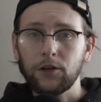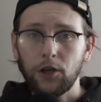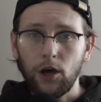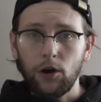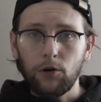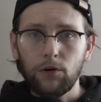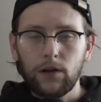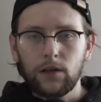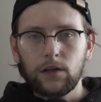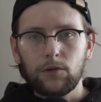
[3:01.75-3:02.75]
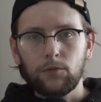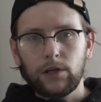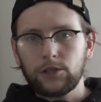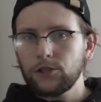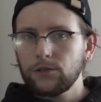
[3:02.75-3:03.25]
Go,
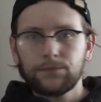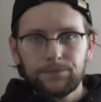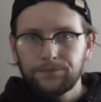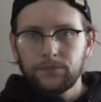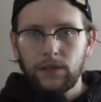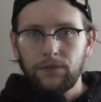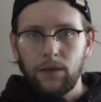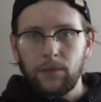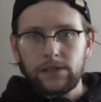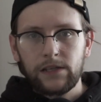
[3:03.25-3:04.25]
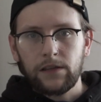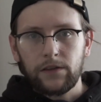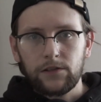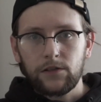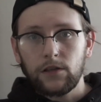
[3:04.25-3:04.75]
which, if that means
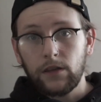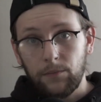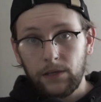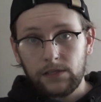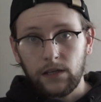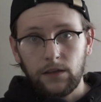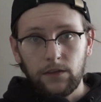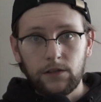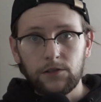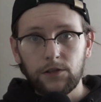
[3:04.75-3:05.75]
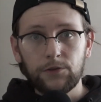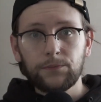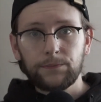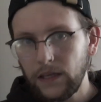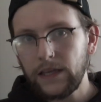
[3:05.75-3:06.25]
anything to you, that means anything to you.